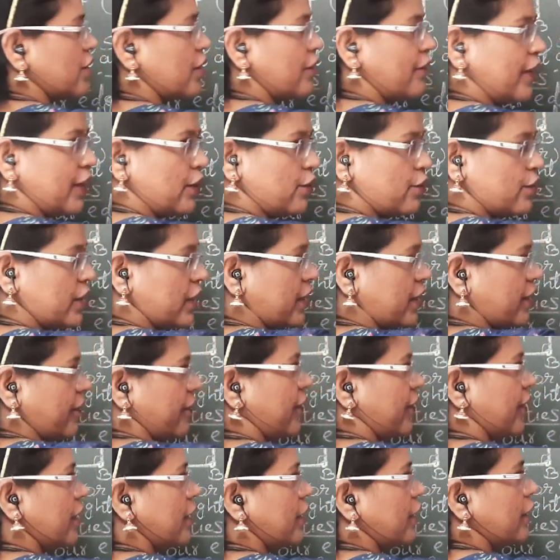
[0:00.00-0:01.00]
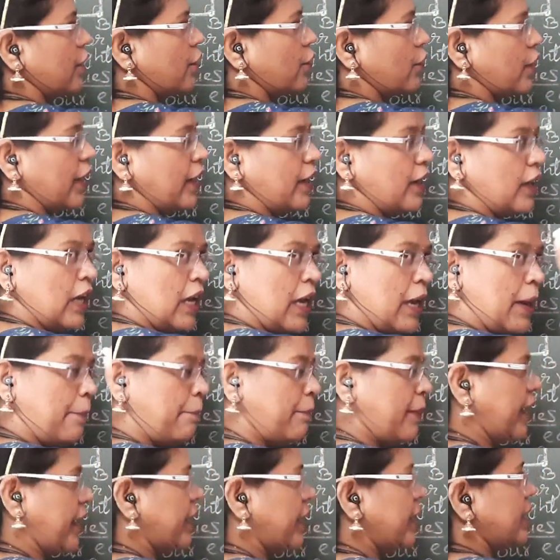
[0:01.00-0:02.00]
picture, when you see the figure, you can
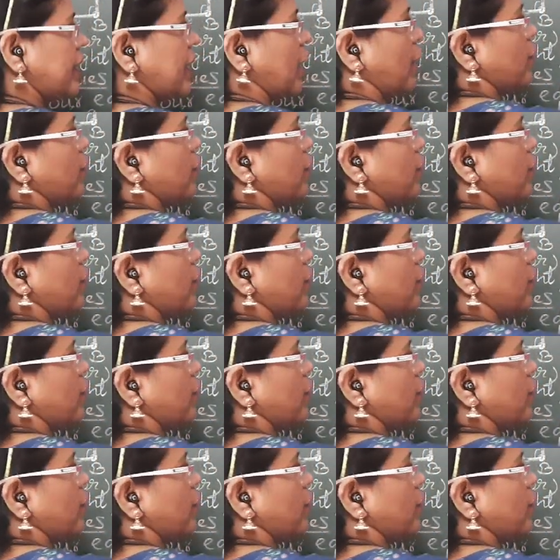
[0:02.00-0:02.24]
make